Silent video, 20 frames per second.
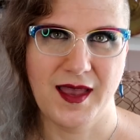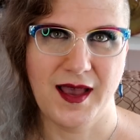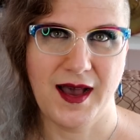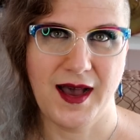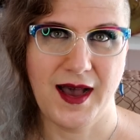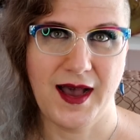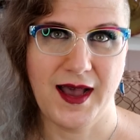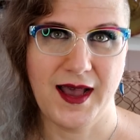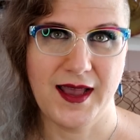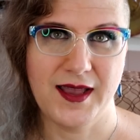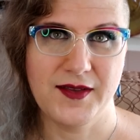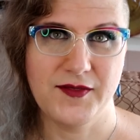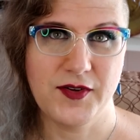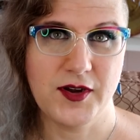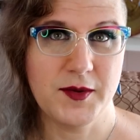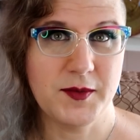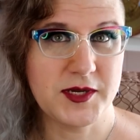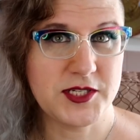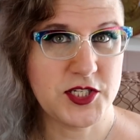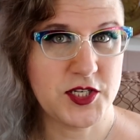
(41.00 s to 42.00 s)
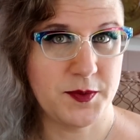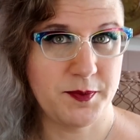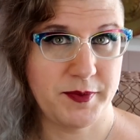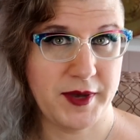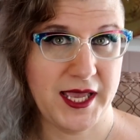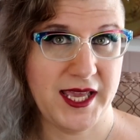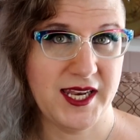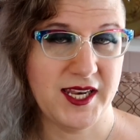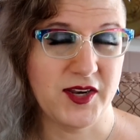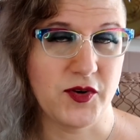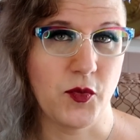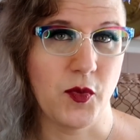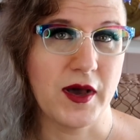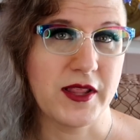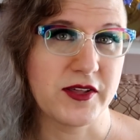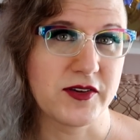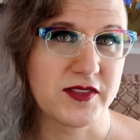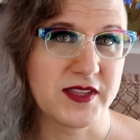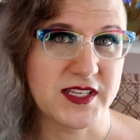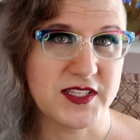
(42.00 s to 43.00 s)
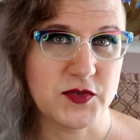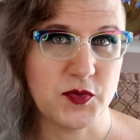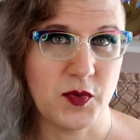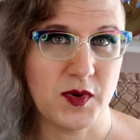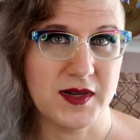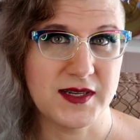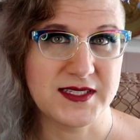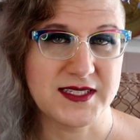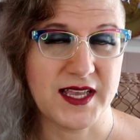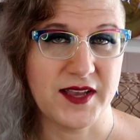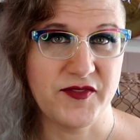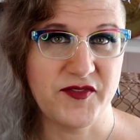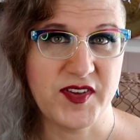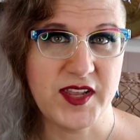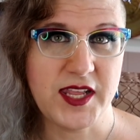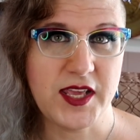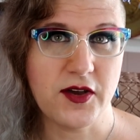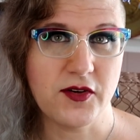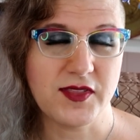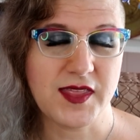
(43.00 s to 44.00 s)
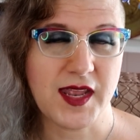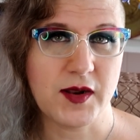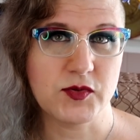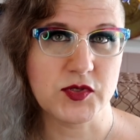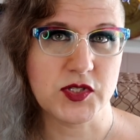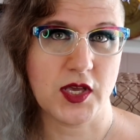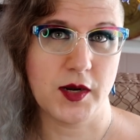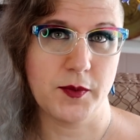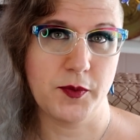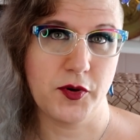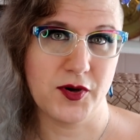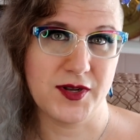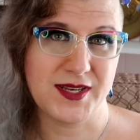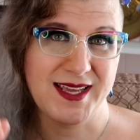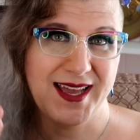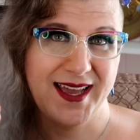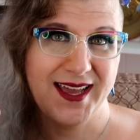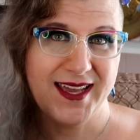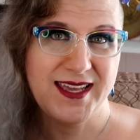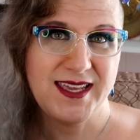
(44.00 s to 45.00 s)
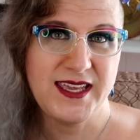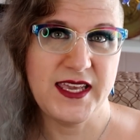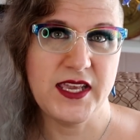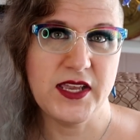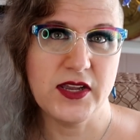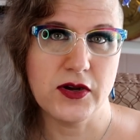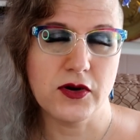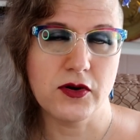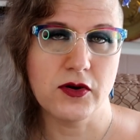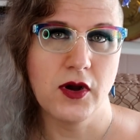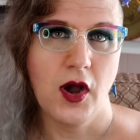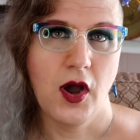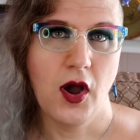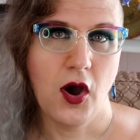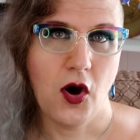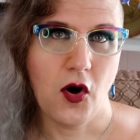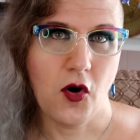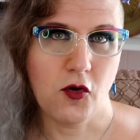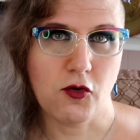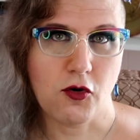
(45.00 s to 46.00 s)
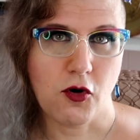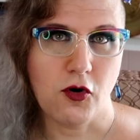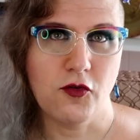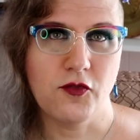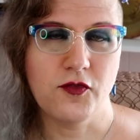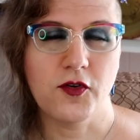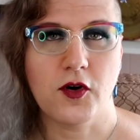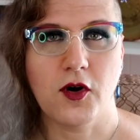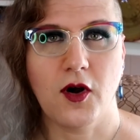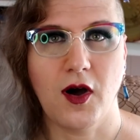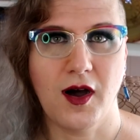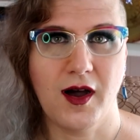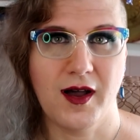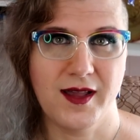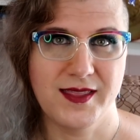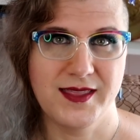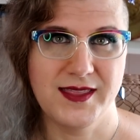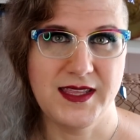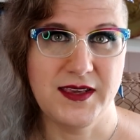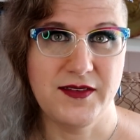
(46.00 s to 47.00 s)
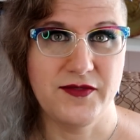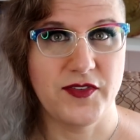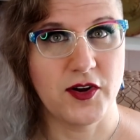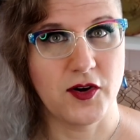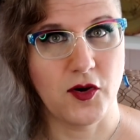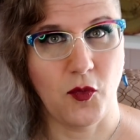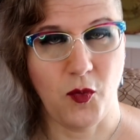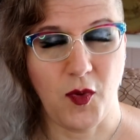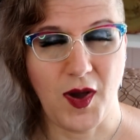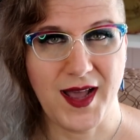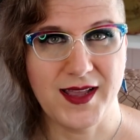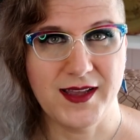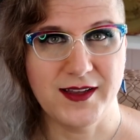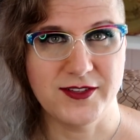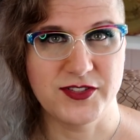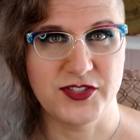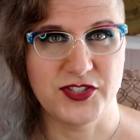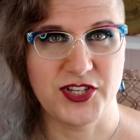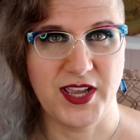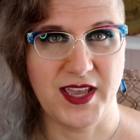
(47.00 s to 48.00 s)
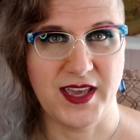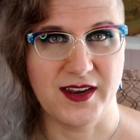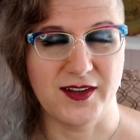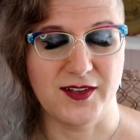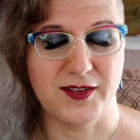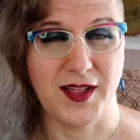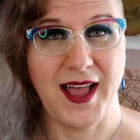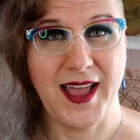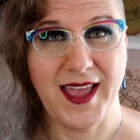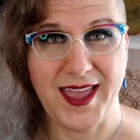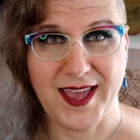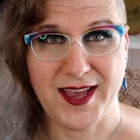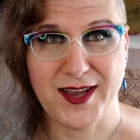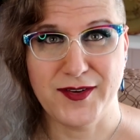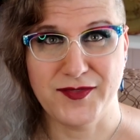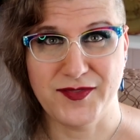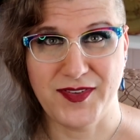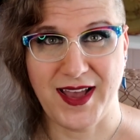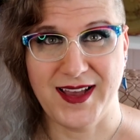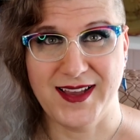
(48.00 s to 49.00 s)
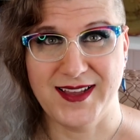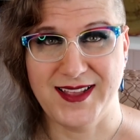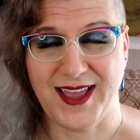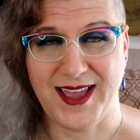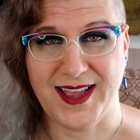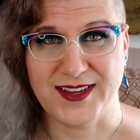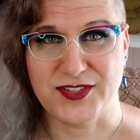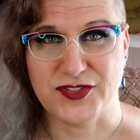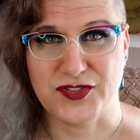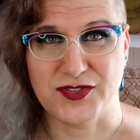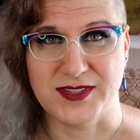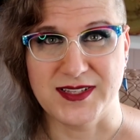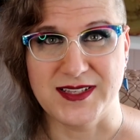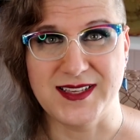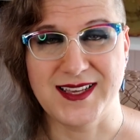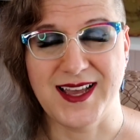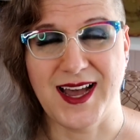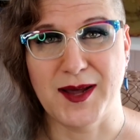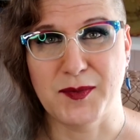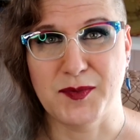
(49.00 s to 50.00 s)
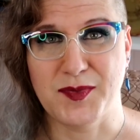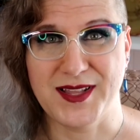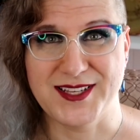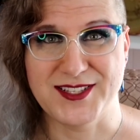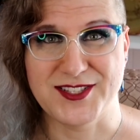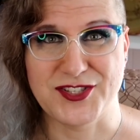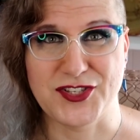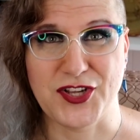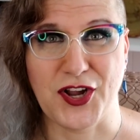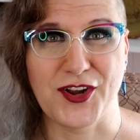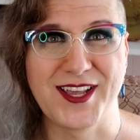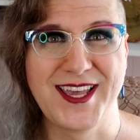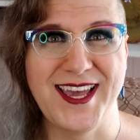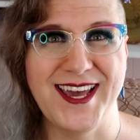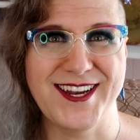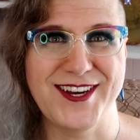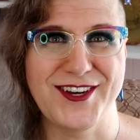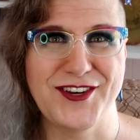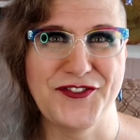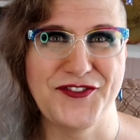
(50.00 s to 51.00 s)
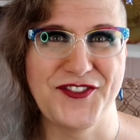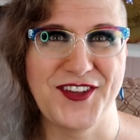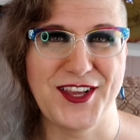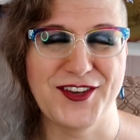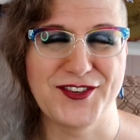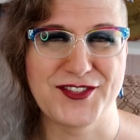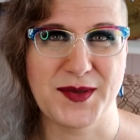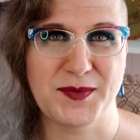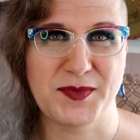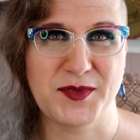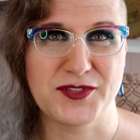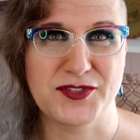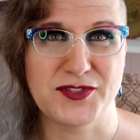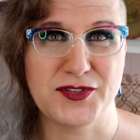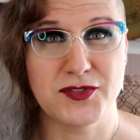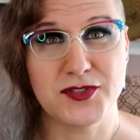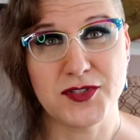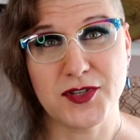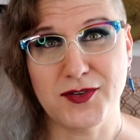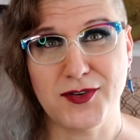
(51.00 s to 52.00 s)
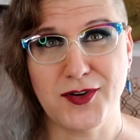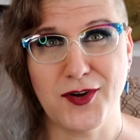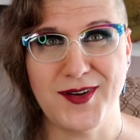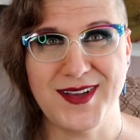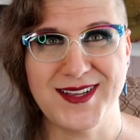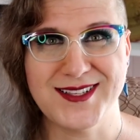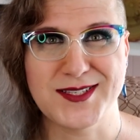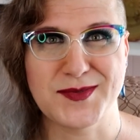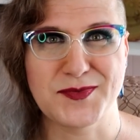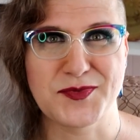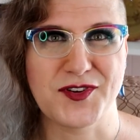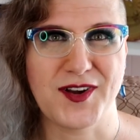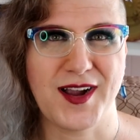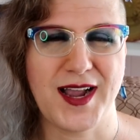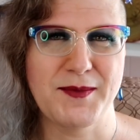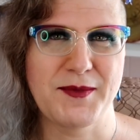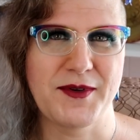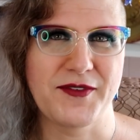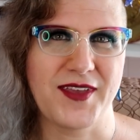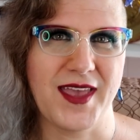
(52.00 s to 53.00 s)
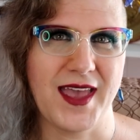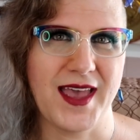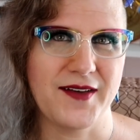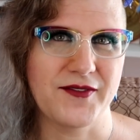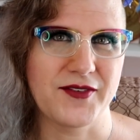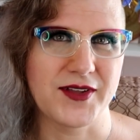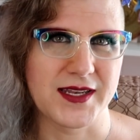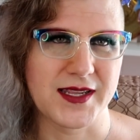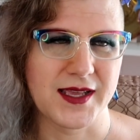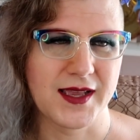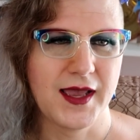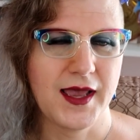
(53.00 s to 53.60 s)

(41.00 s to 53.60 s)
I very much debated whether this was a video that I was going to put here or over on the Vera Wild channel. I have actually got plans to start getting new videos up there soon, so go ahead and subscribe if you haven't.